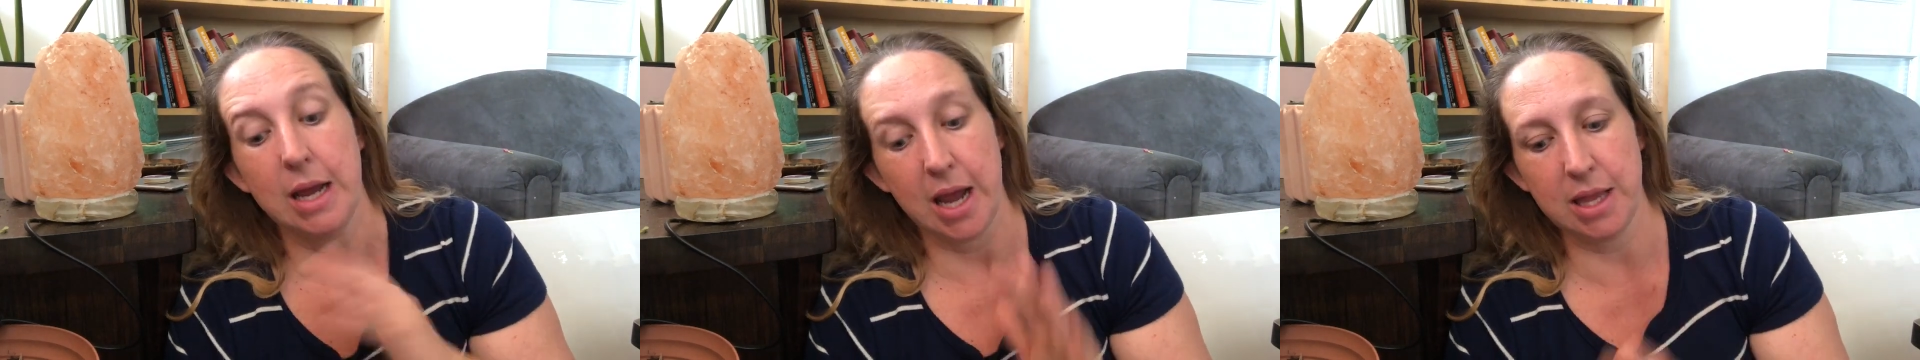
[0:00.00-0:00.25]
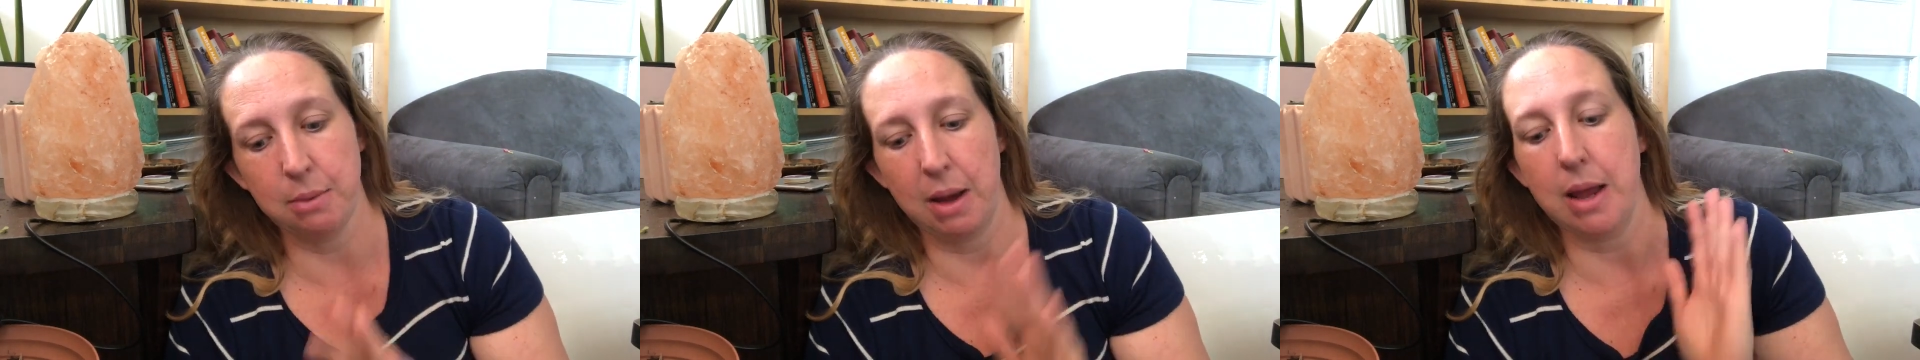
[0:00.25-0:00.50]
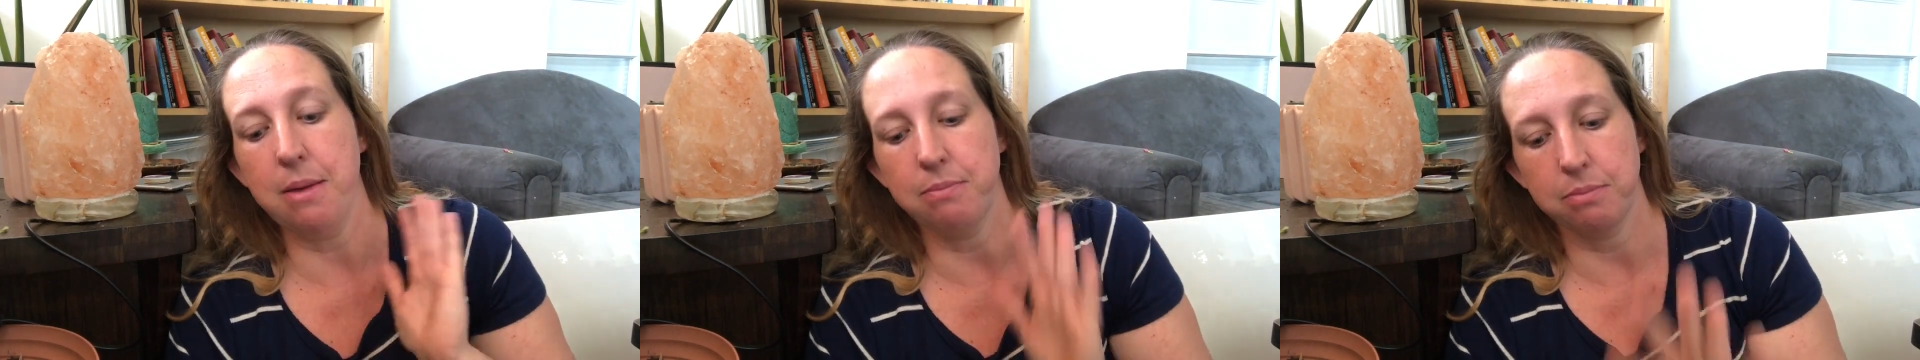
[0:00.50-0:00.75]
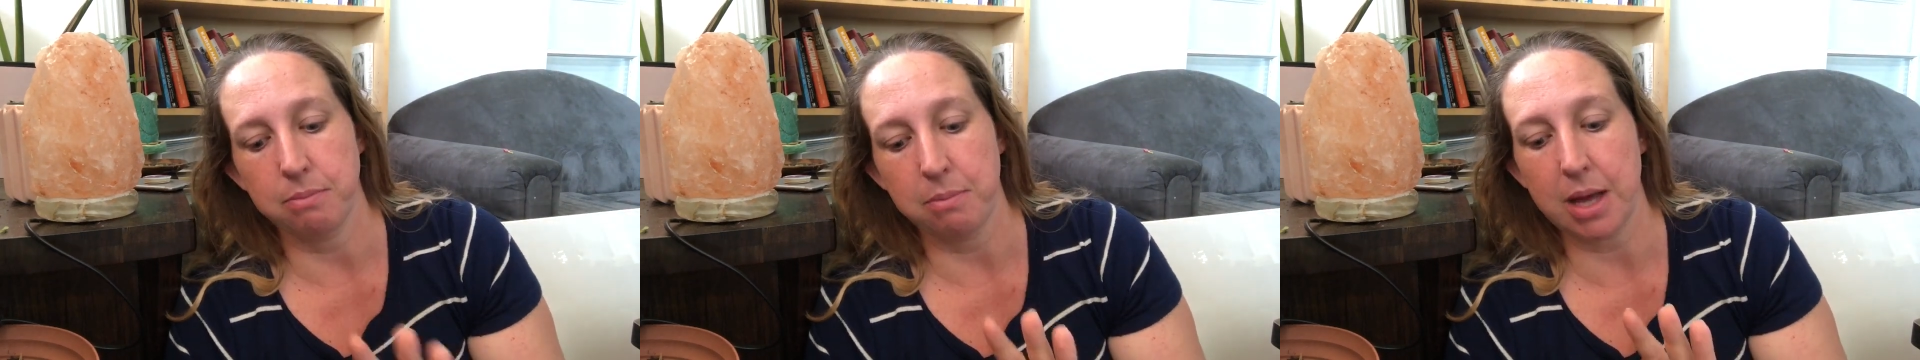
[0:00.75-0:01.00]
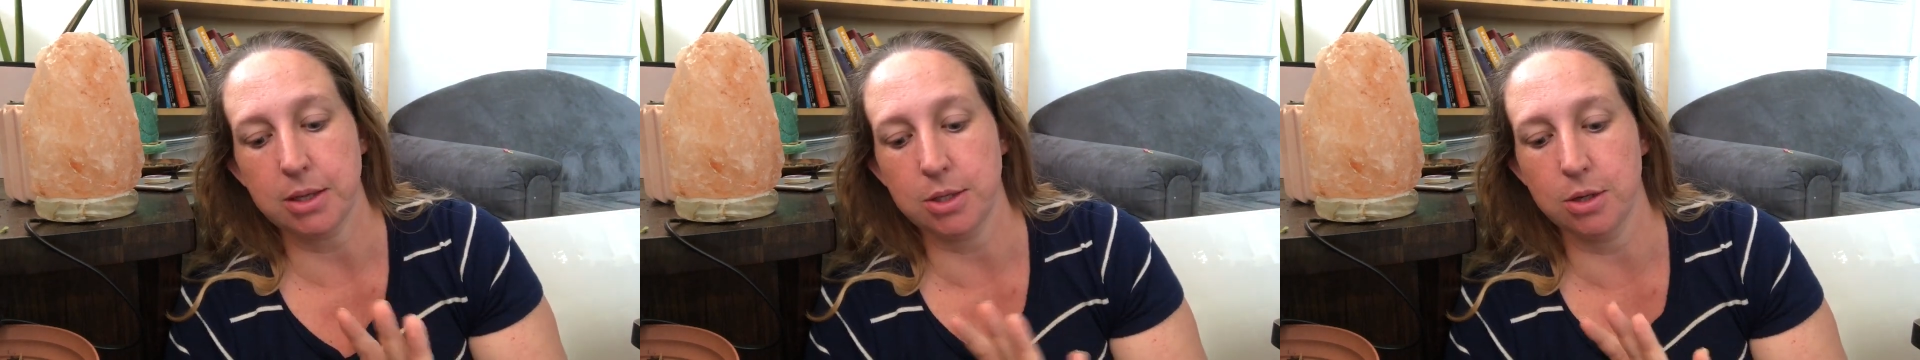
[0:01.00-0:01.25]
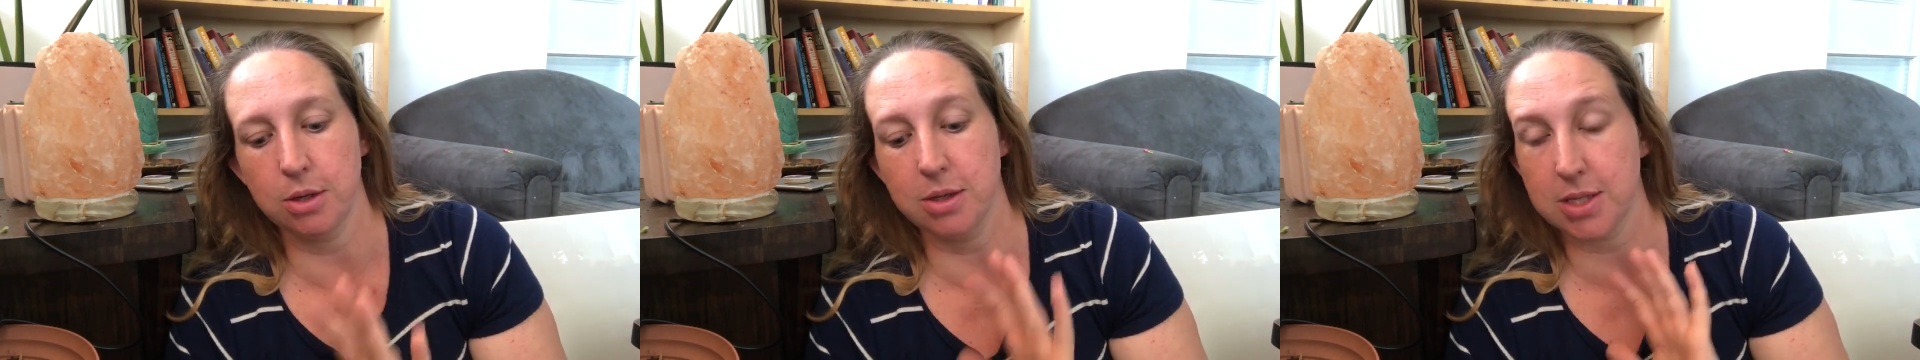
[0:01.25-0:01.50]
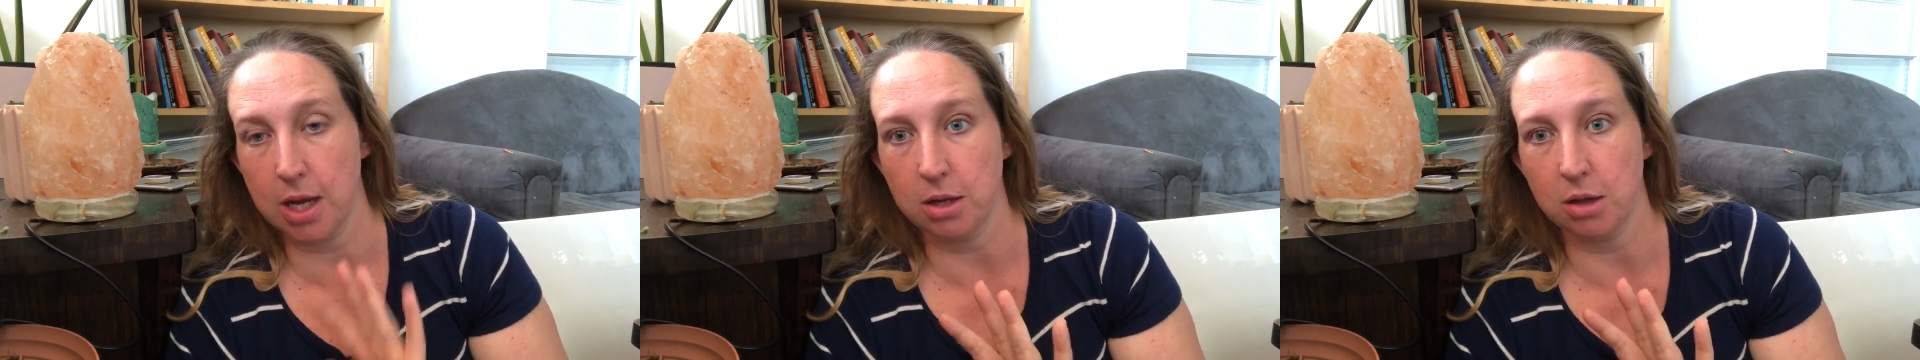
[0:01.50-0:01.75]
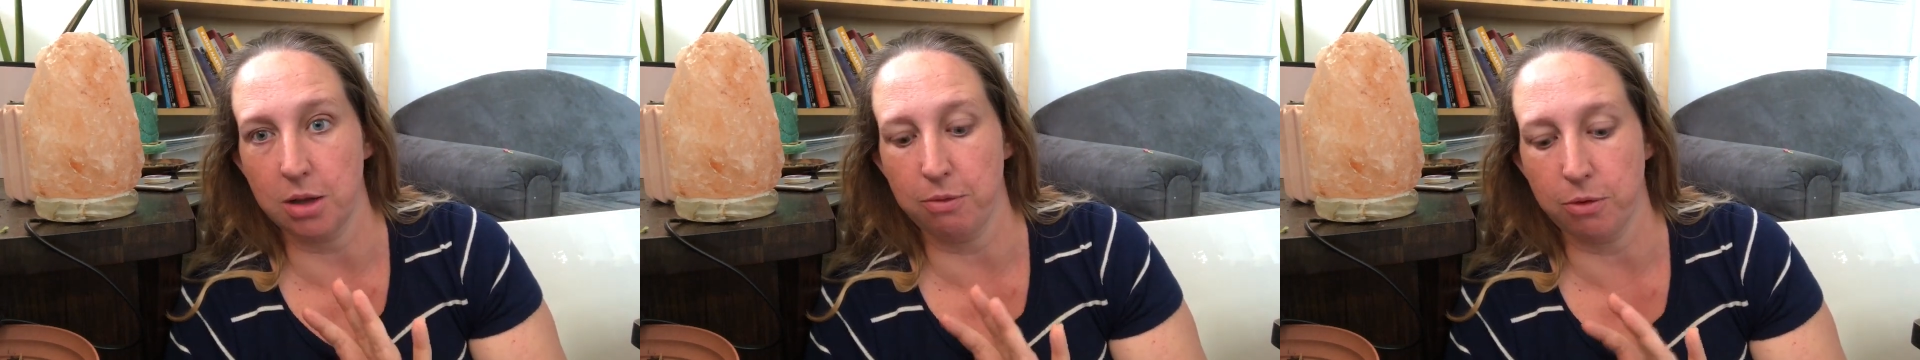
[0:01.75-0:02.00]
Anyway, back to second
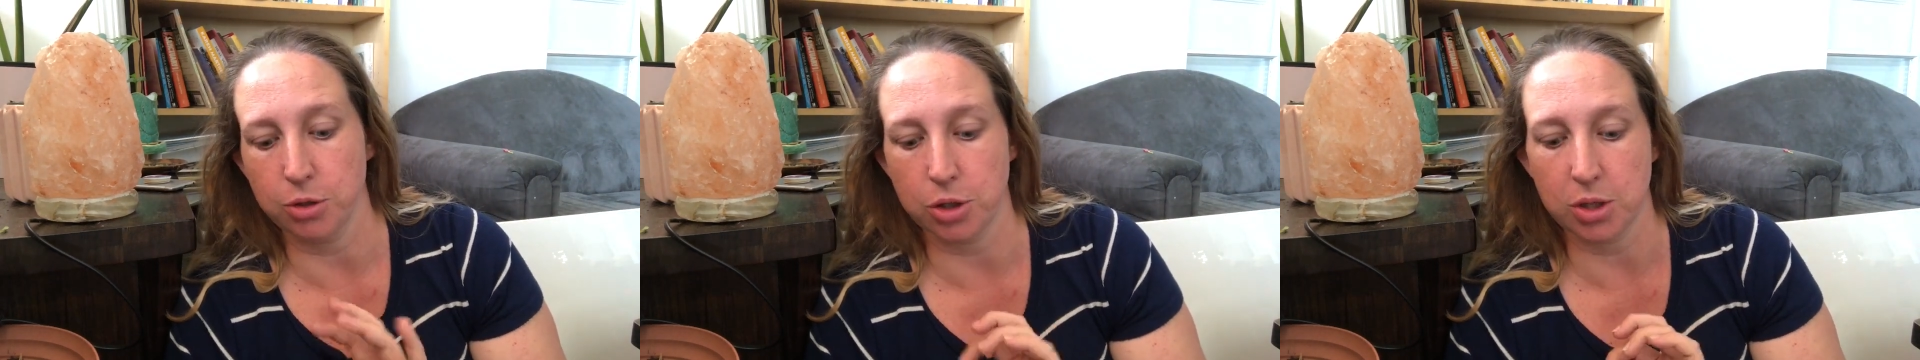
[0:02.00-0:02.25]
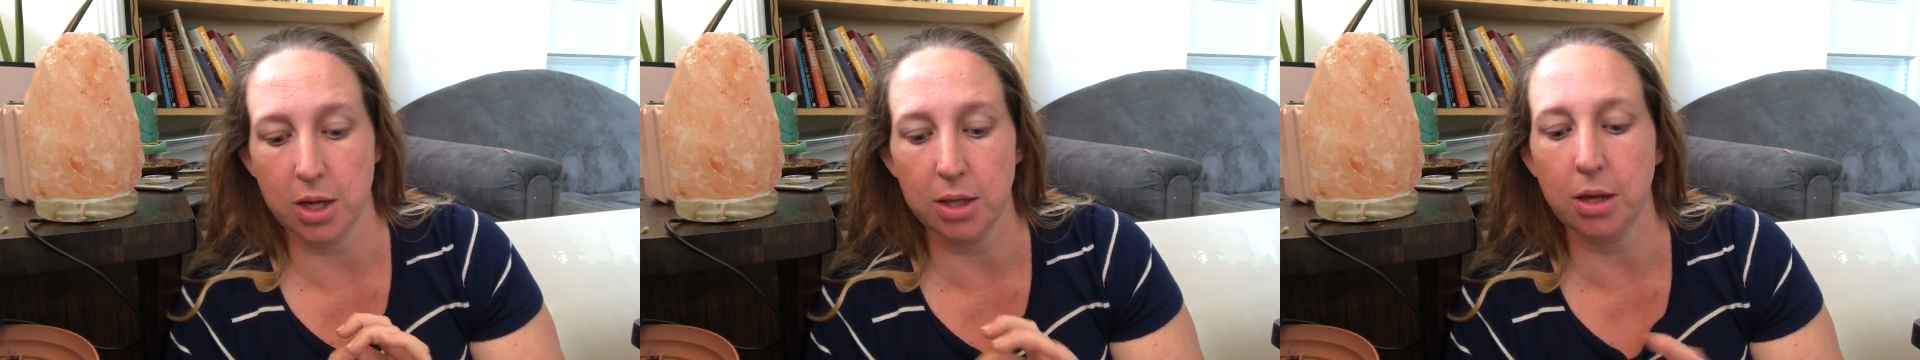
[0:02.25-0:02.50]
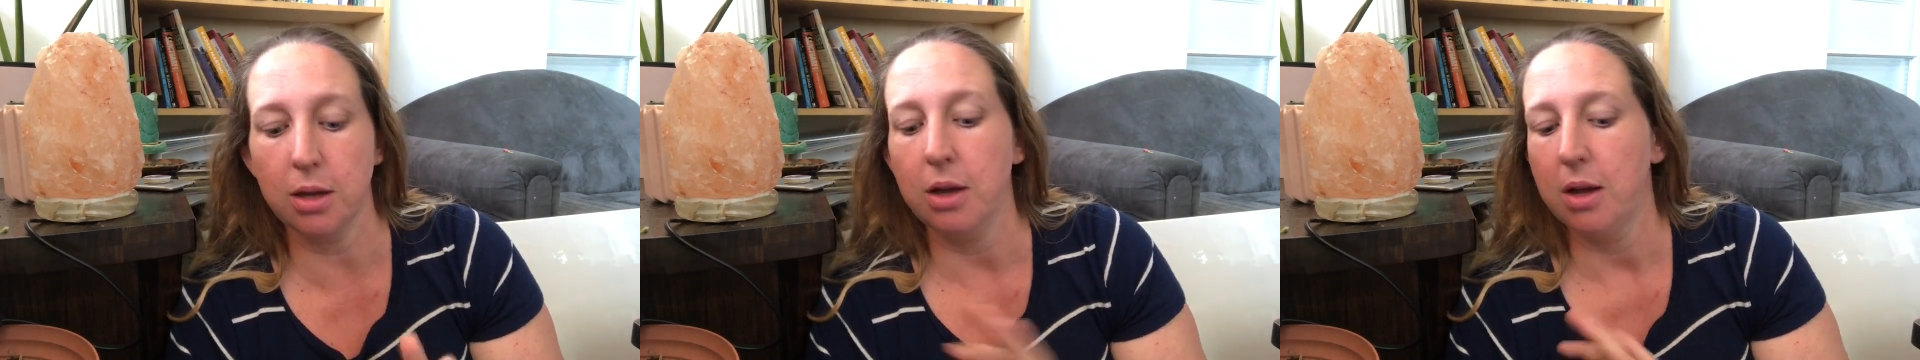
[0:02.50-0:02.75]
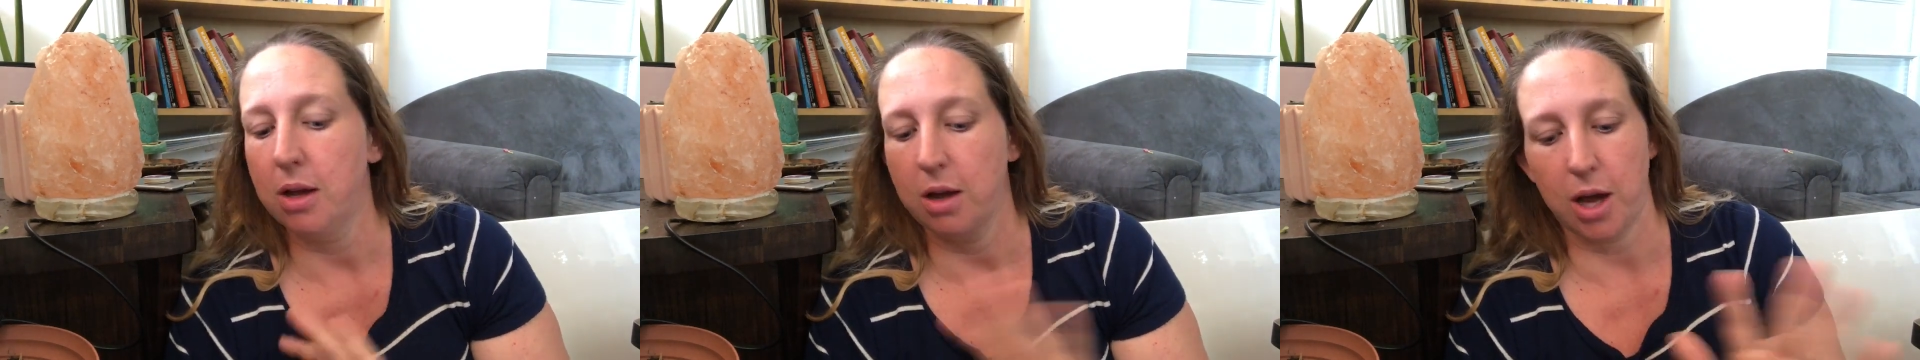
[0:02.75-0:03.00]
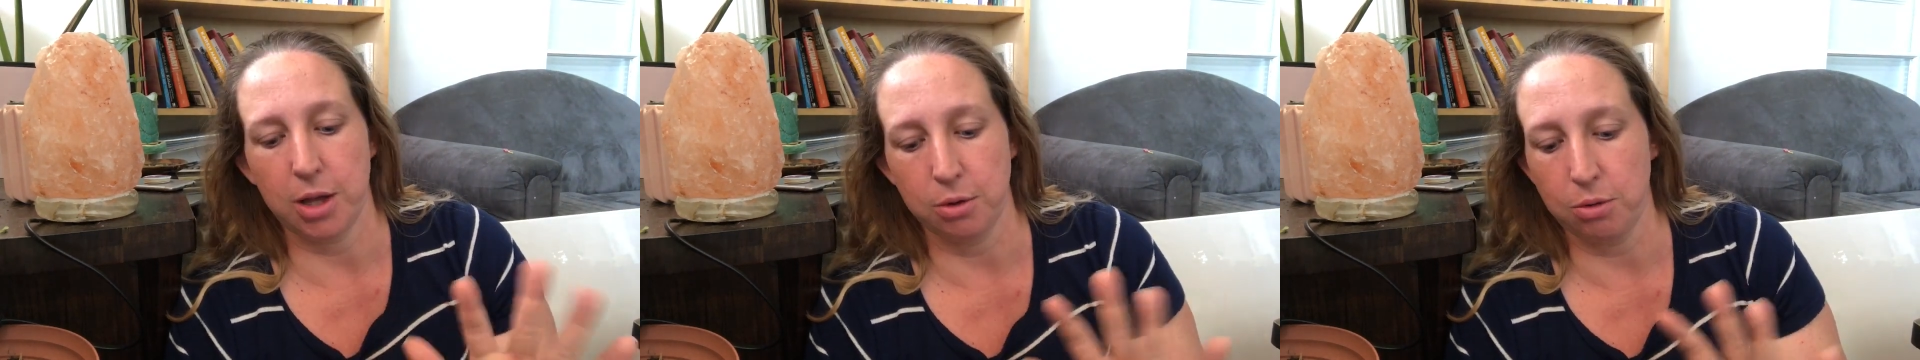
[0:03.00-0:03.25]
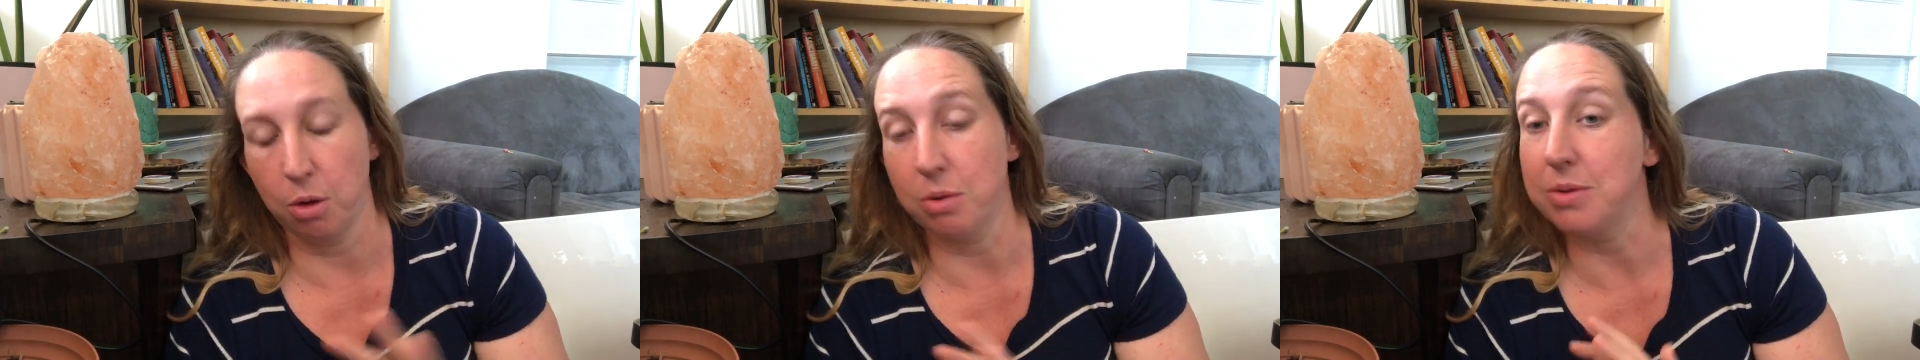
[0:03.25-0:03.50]
night of Rosh Hashanah. I don't know